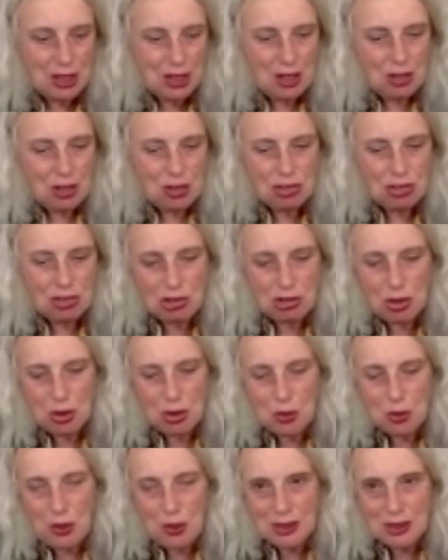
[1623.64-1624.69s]
So
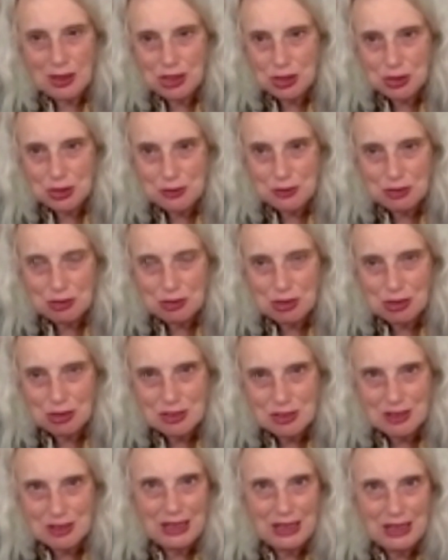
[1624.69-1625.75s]
I should
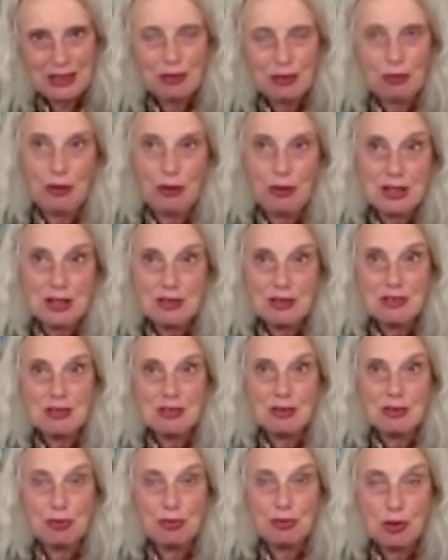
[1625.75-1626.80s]
certainly credit the
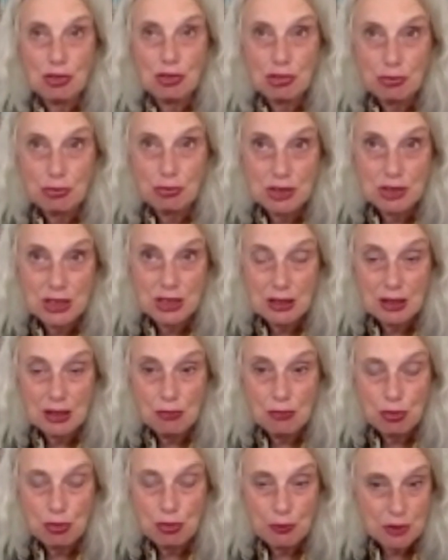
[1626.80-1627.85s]
philosophers that
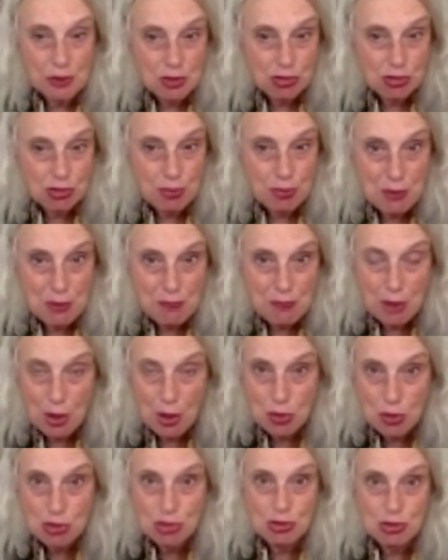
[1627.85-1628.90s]
influenced me
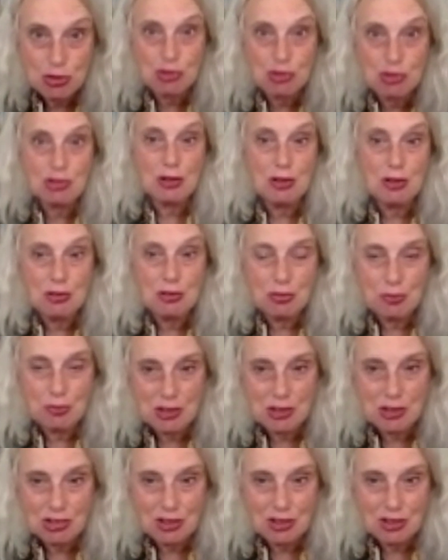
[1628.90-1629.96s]
most to start with.
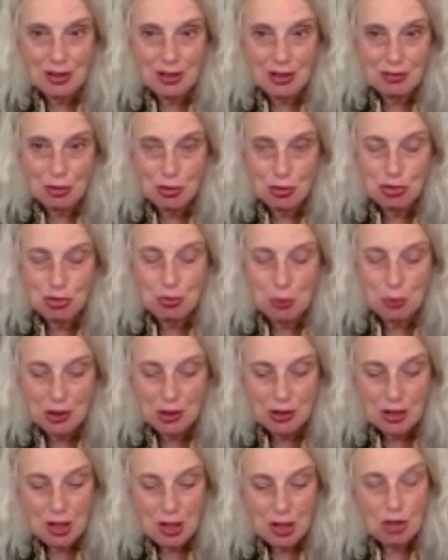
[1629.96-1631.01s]
And those were
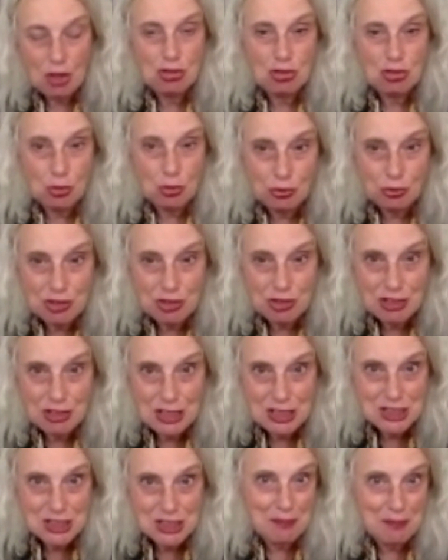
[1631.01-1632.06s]

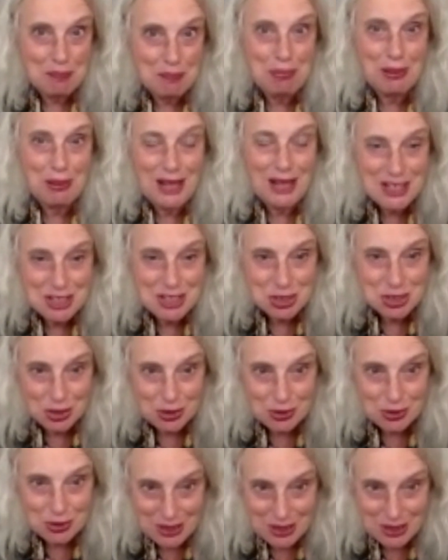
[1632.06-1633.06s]
Socrates and Plato,